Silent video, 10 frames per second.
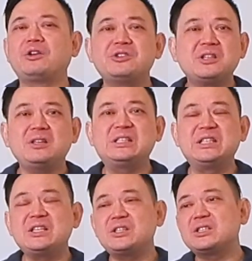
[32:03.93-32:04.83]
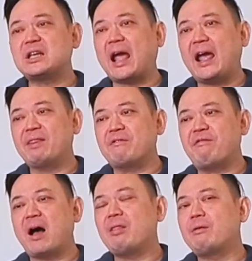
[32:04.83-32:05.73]
You see, Jesus and the
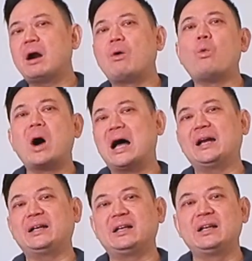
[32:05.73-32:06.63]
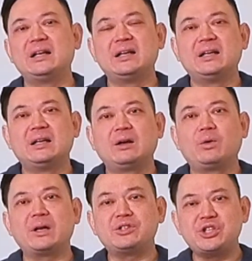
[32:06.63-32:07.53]
Father are one.
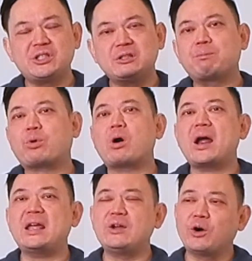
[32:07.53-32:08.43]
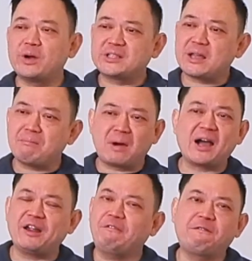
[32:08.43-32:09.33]
When Jesus prayed, he always said,
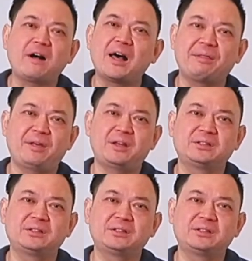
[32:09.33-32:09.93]
my Father.